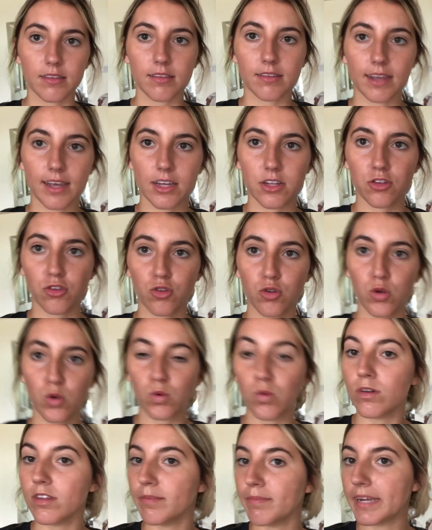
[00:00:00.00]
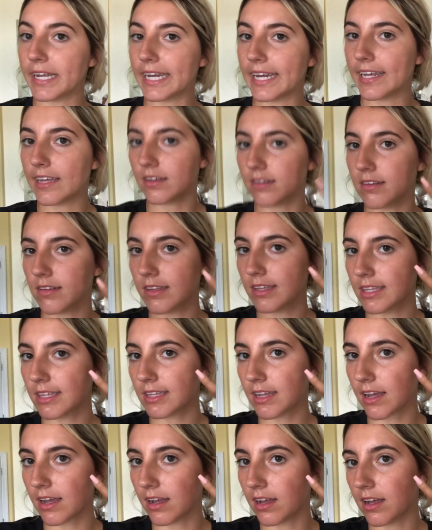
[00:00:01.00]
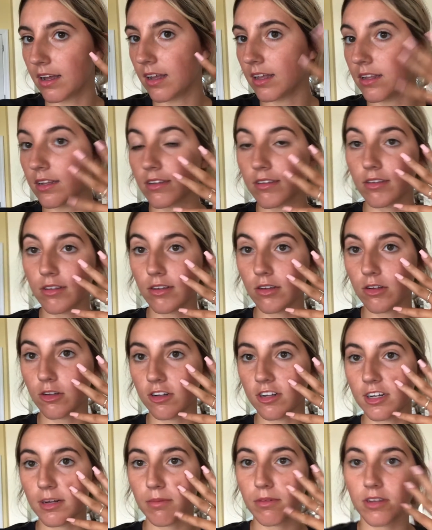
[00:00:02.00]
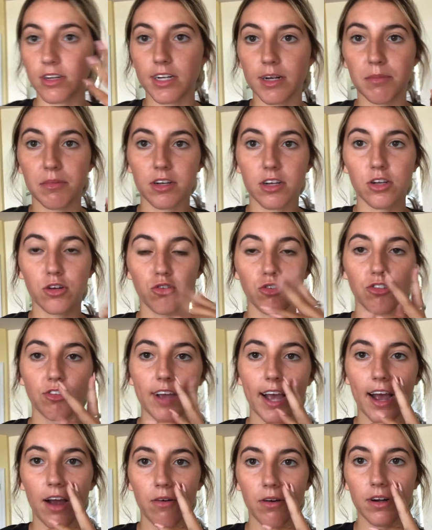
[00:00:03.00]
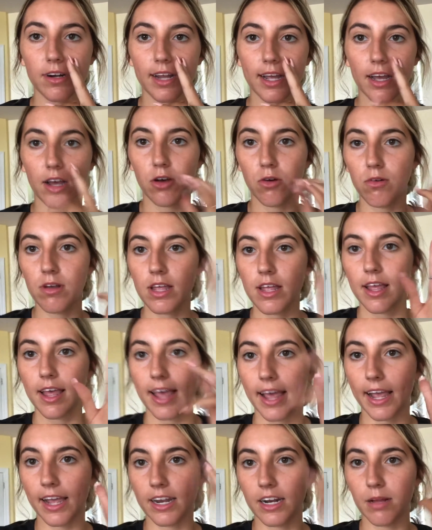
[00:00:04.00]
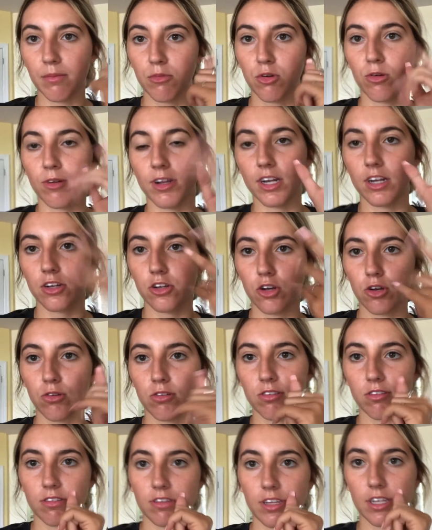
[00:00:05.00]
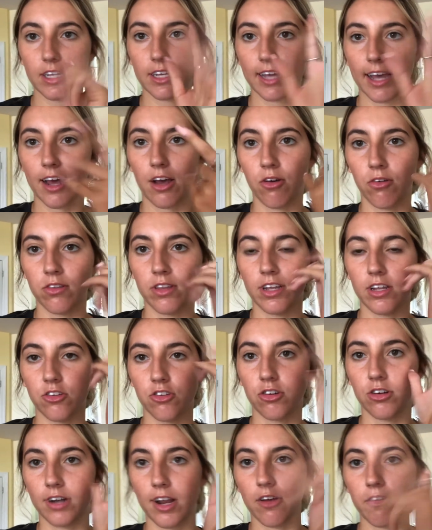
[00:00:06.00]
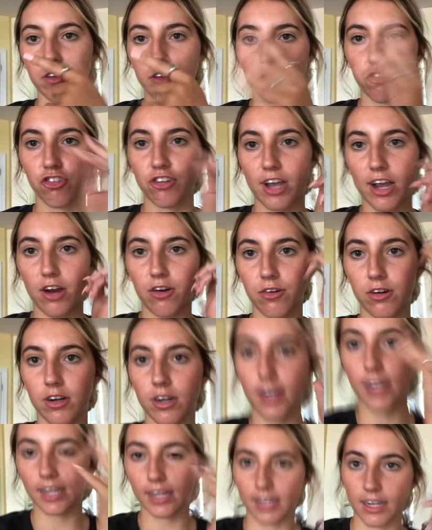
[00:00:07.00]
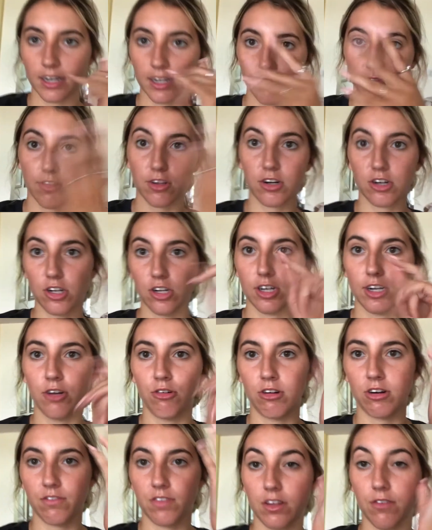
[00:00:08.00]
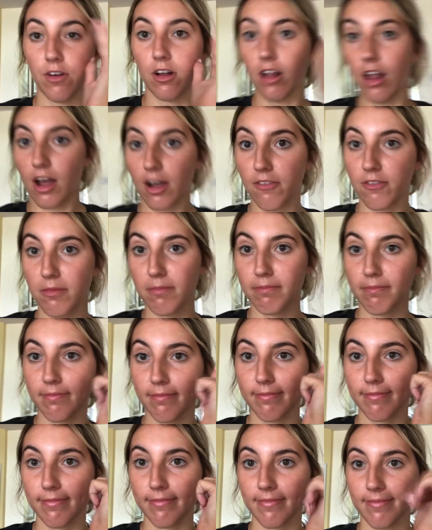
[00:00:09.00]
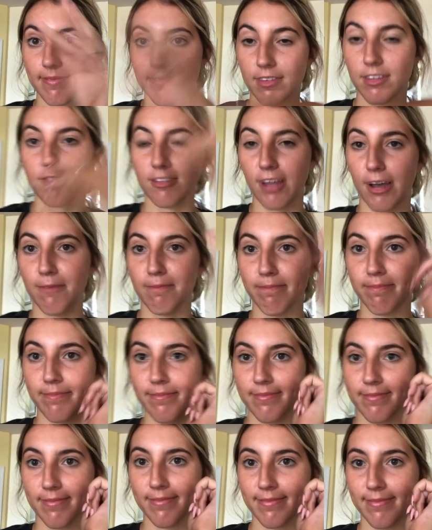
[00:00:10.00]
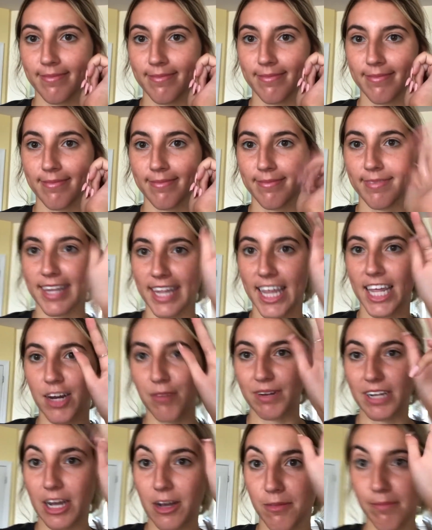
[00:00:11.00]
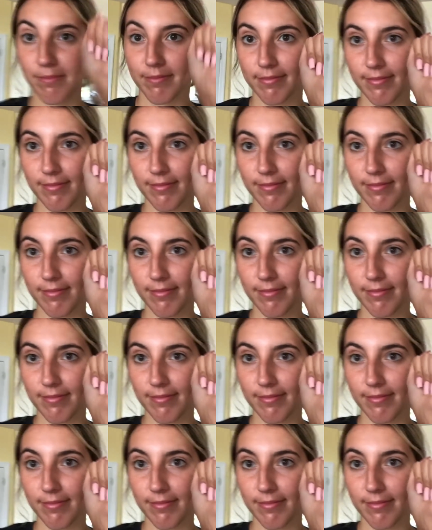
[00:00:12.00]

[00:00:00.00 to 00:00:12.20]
Day 2 with my nails, still holding up good. I'm gonna go shower now, and I'm going to go see how they turn out in the shower and if they're good or if they fall off. So, here we go.